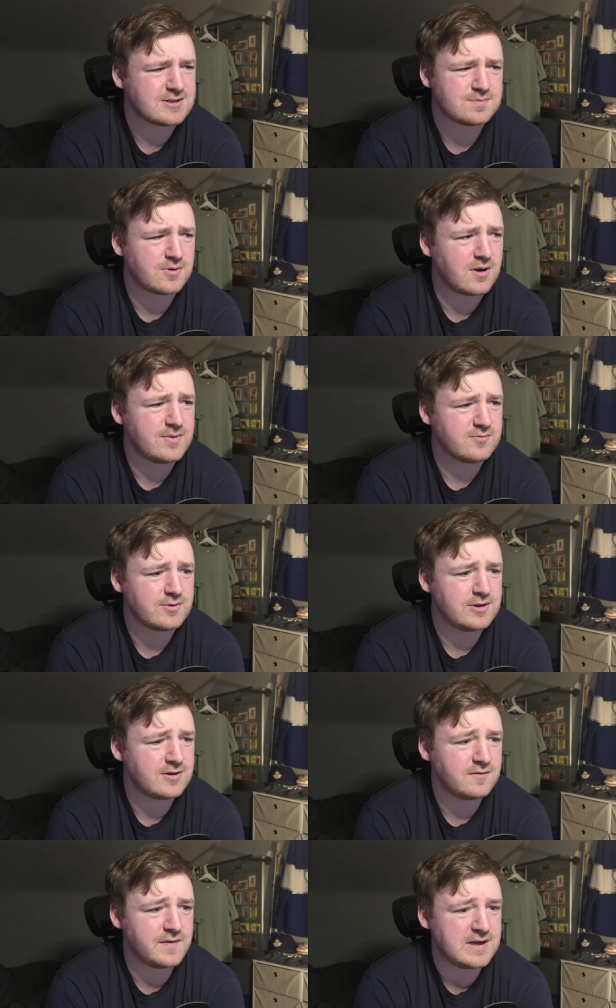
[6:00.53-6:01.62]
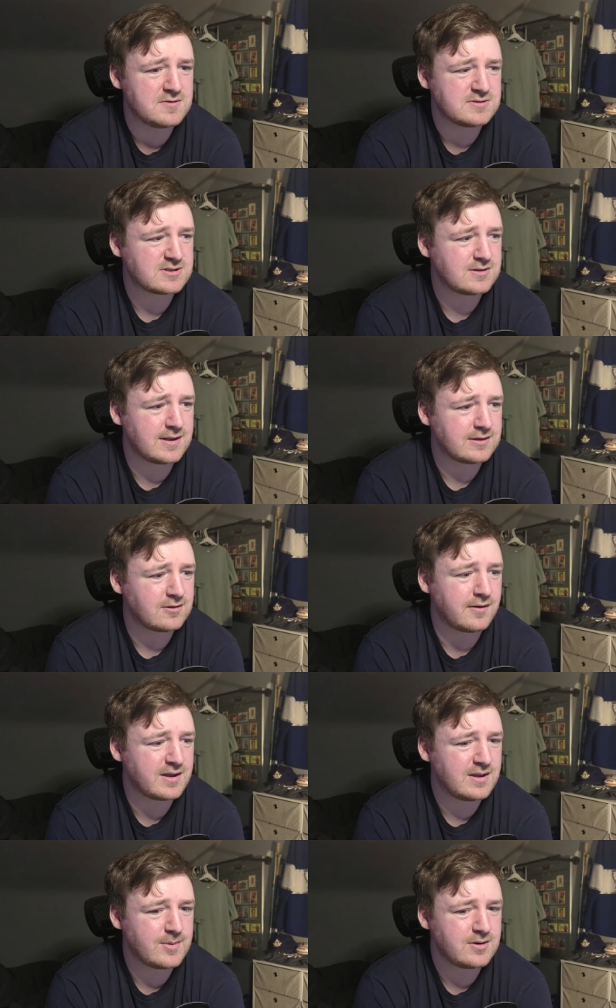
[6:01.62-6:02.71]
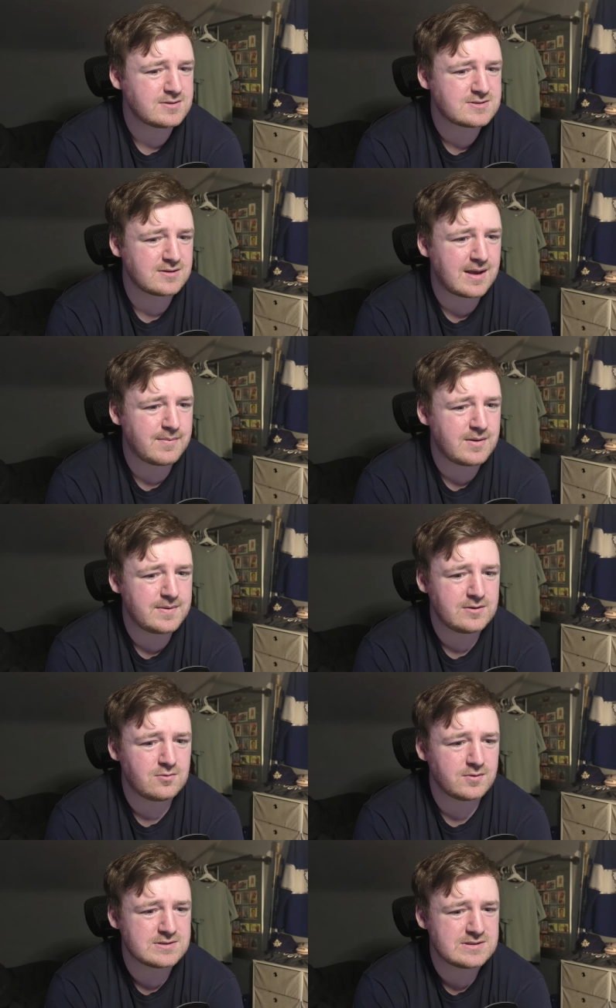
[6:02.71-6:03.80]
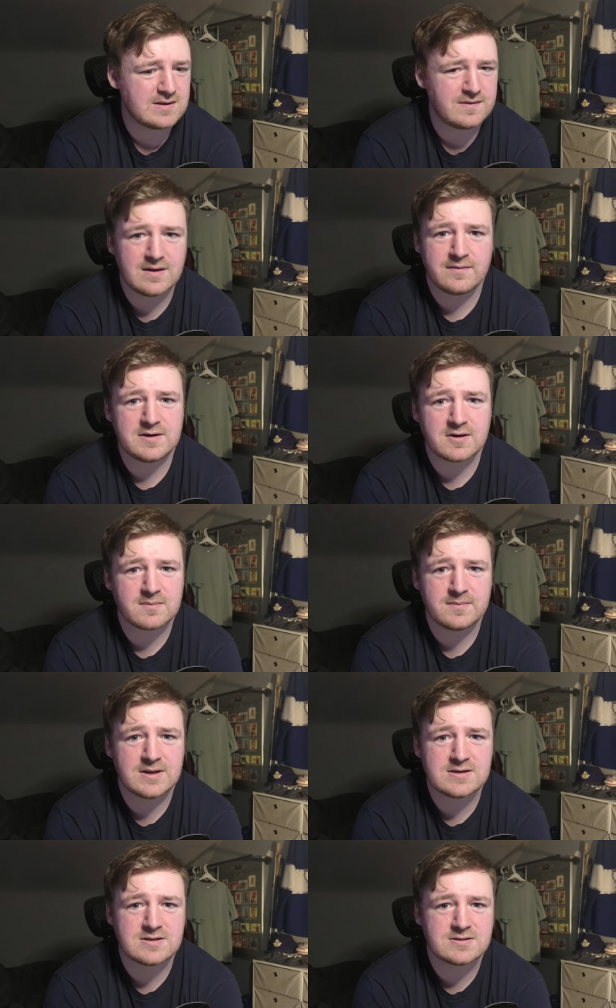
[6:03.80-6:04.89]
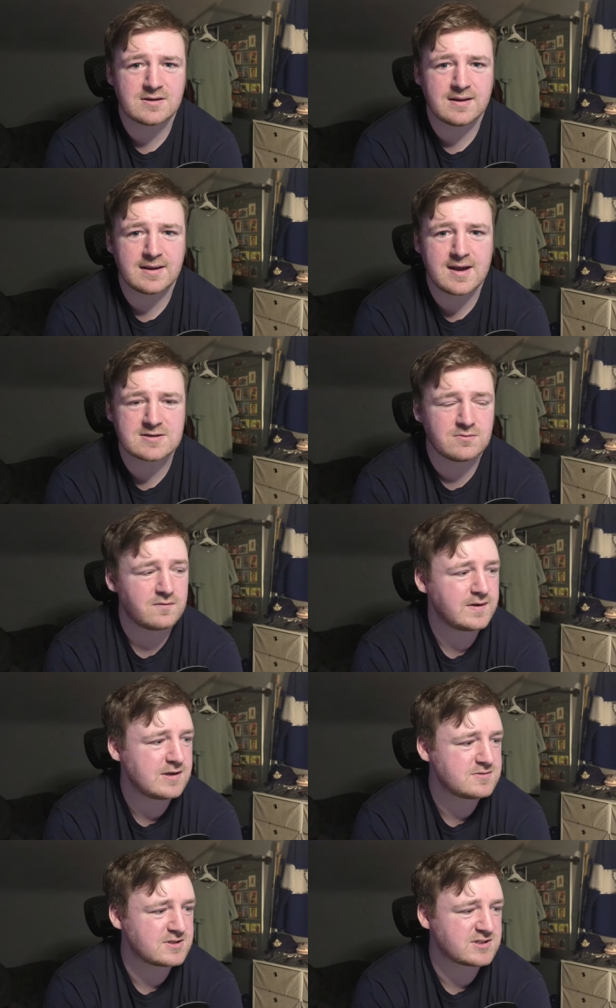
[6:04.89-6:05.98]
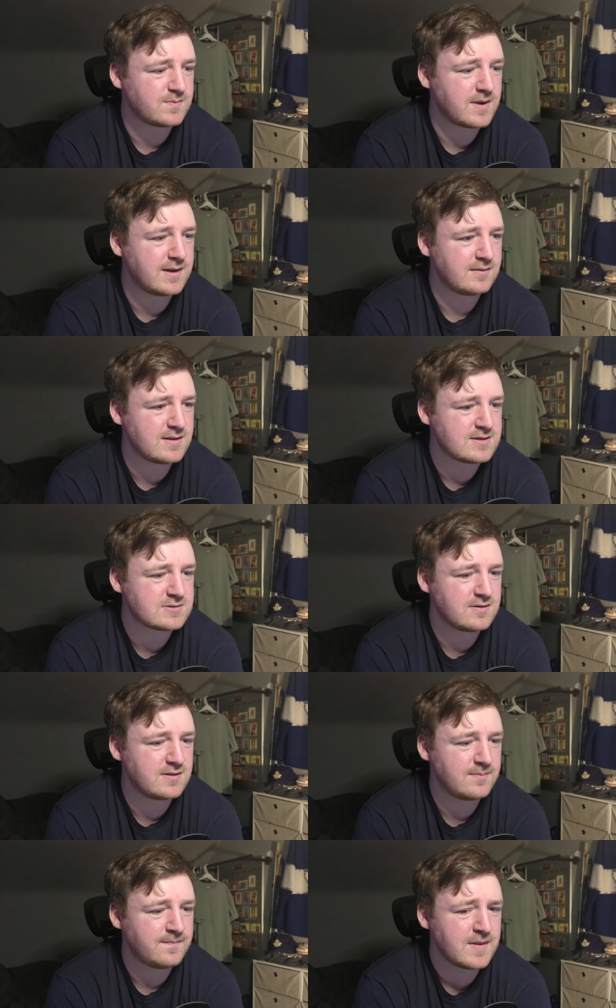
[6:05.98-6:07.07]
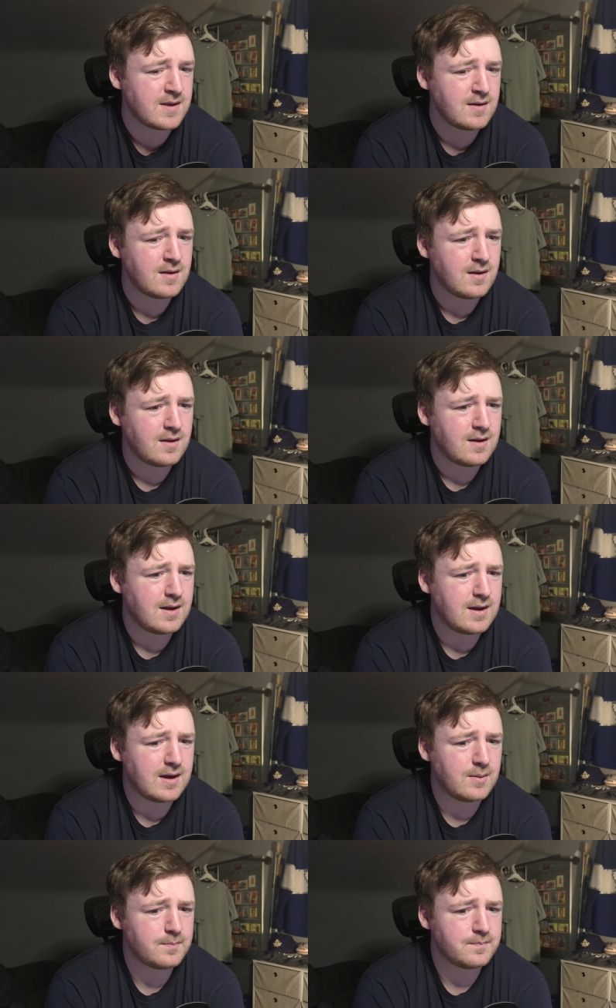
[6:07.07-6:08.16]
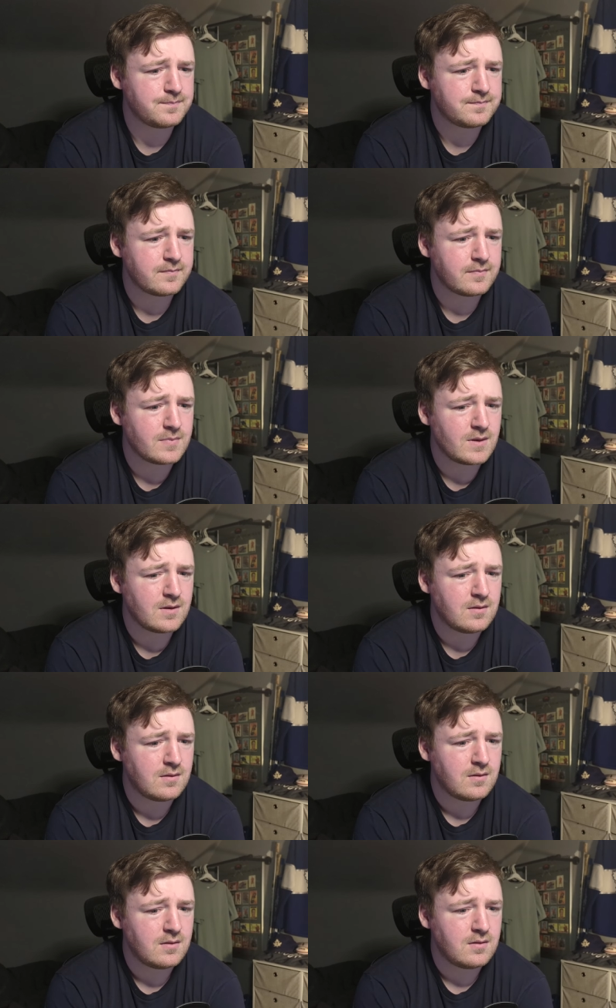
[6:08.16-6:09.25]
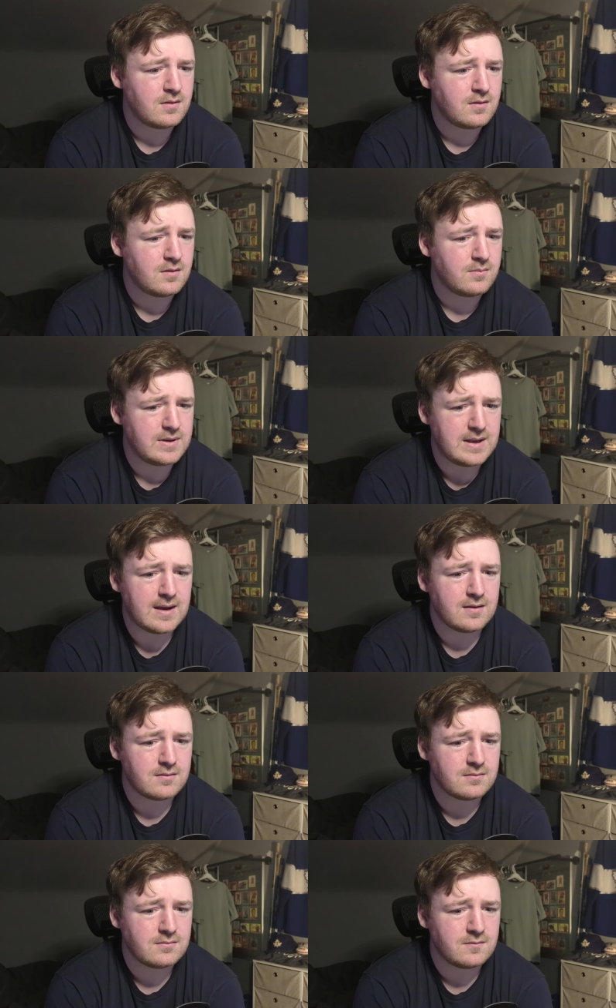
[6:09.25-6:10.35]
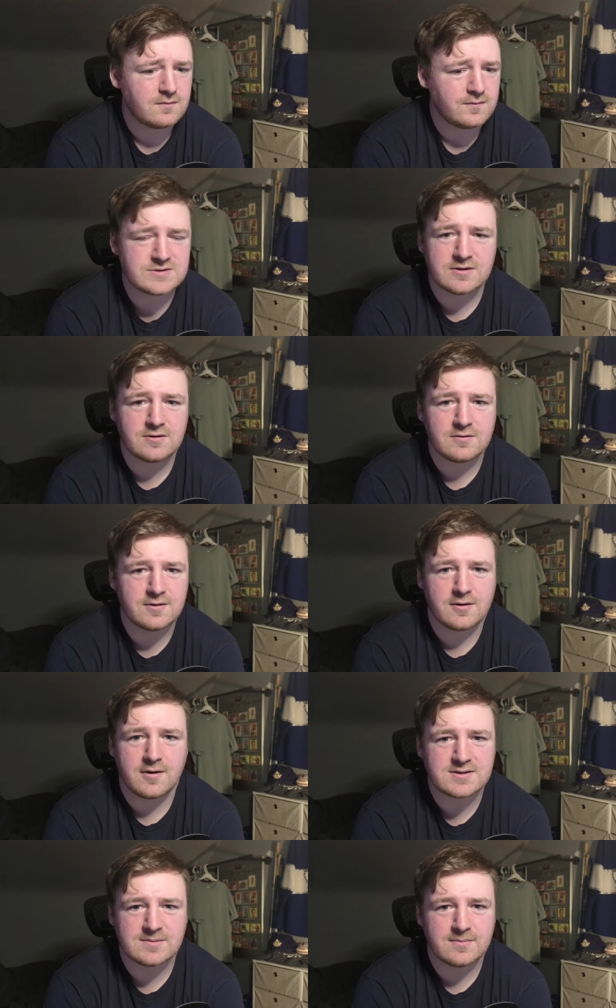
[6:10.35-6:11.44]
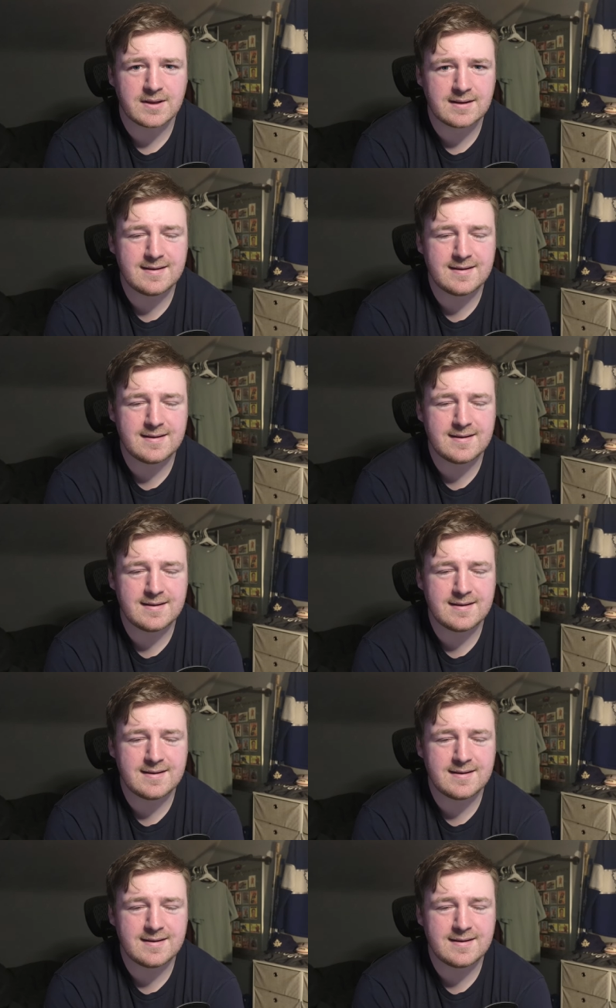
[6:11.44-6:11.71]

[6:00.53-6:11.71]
there's probably really good videos like talking about it, so that might be cool to see if you have any recommendations on like actual videos explaining the history of them. Um, but yeah, for sure, they're awesome. Like